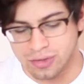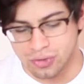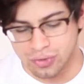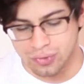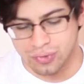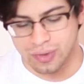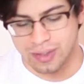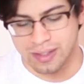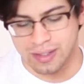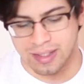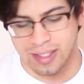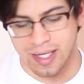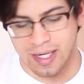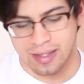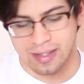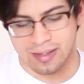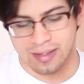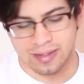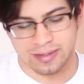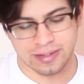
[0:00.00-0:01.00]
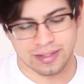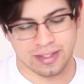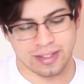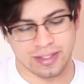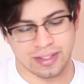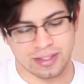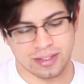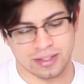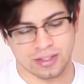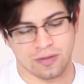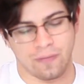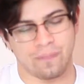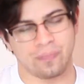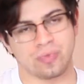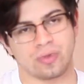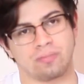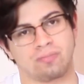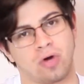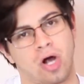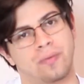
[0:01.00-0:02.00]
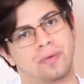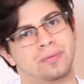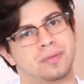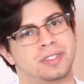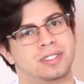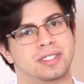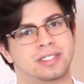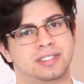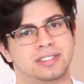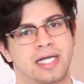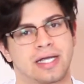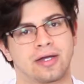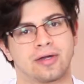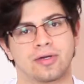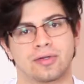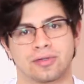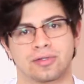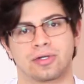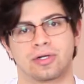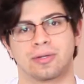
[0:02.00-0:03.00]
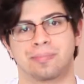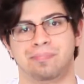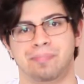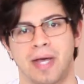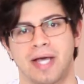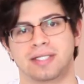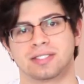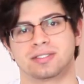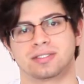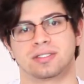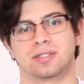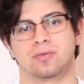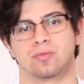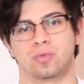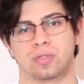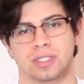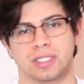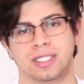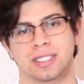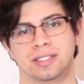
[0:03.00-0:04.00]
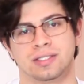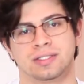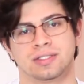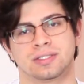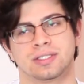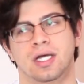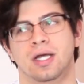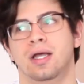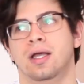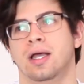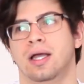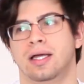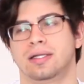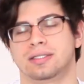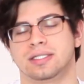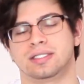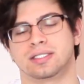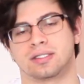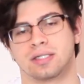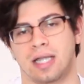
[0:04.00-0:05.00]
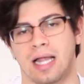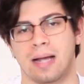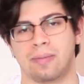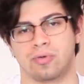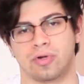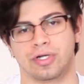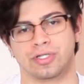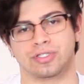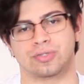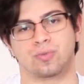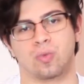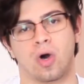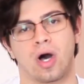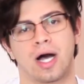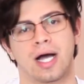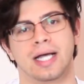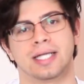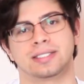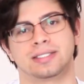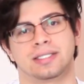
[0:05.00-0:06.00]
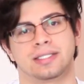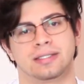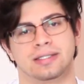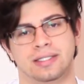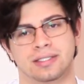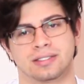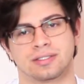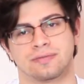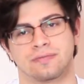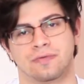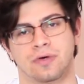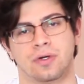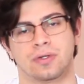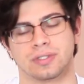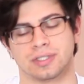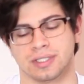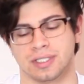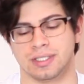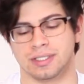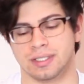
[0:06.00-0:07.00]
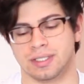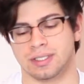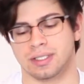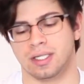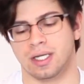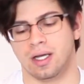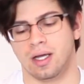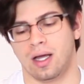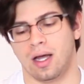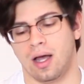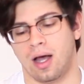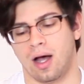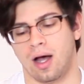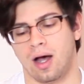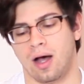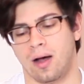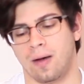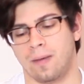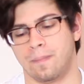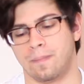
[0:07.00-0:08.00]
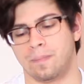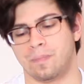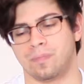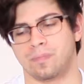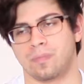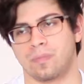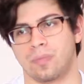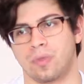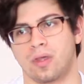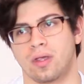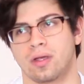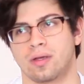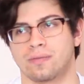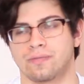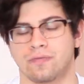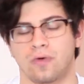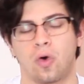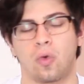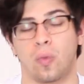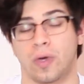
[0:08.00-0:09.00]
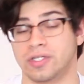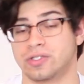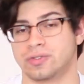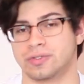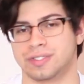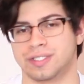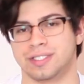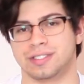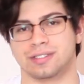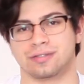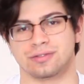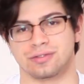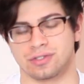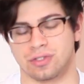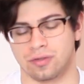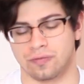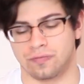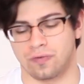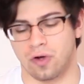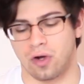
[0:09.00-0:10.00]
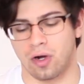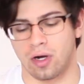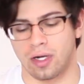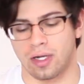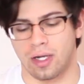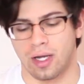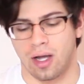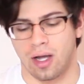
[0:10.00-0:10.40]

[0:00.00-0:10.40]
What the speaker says: truly think that this is probably the second or third best release, at least collaboration-wise, this fall season, fall-winter season so far.